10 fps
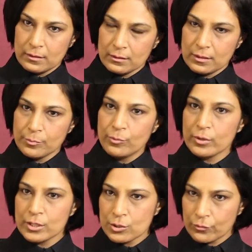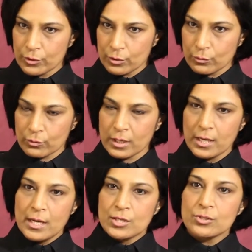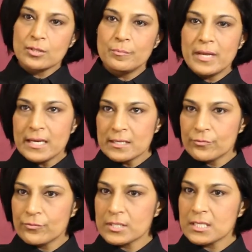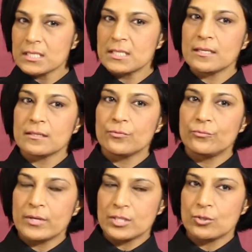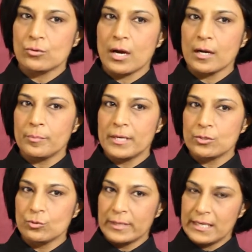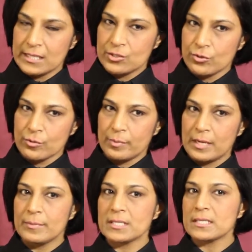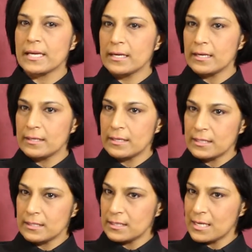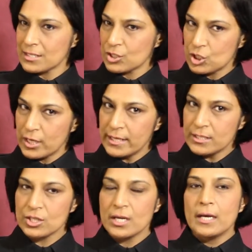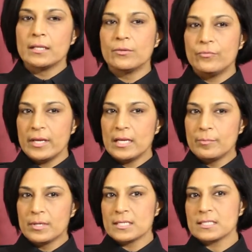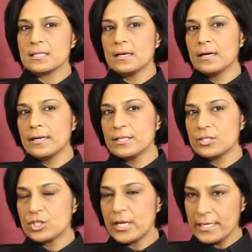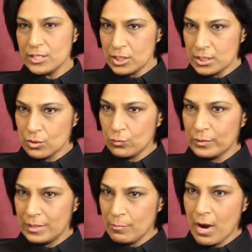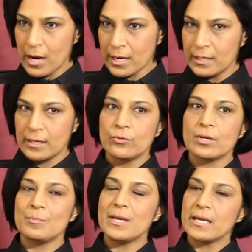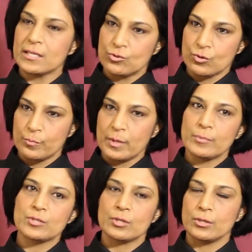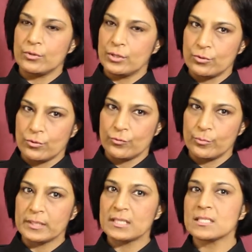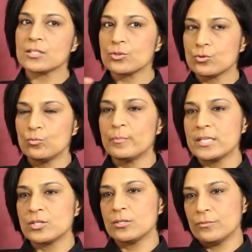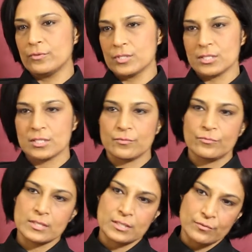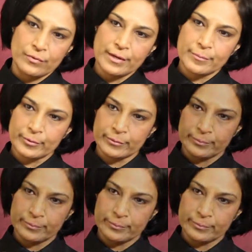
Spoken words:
component of your loan. So the main difference is that in the fixed you can't make too many extra repayments and it doesn't change. The variable is it changes with the market and you can make extra repayments, you can redraw from it. These are the two major differences in fixed and variable.